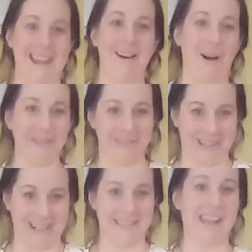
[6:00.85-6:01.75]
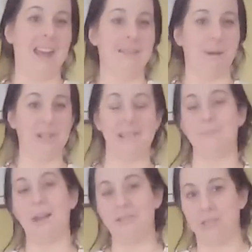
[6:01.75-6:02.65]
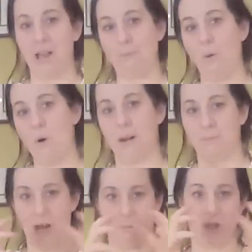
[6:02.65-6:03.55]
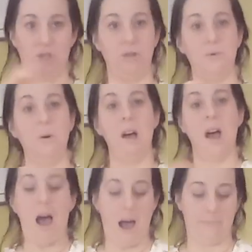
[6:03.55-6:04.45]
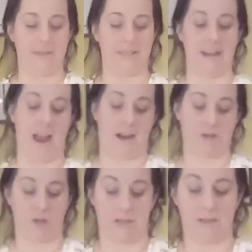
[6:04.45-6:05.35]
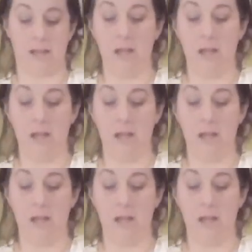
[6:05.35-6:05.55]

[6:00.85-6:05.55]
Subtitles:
all of these, especially because I'm not just talking about one, I'm talking about two opposite actions.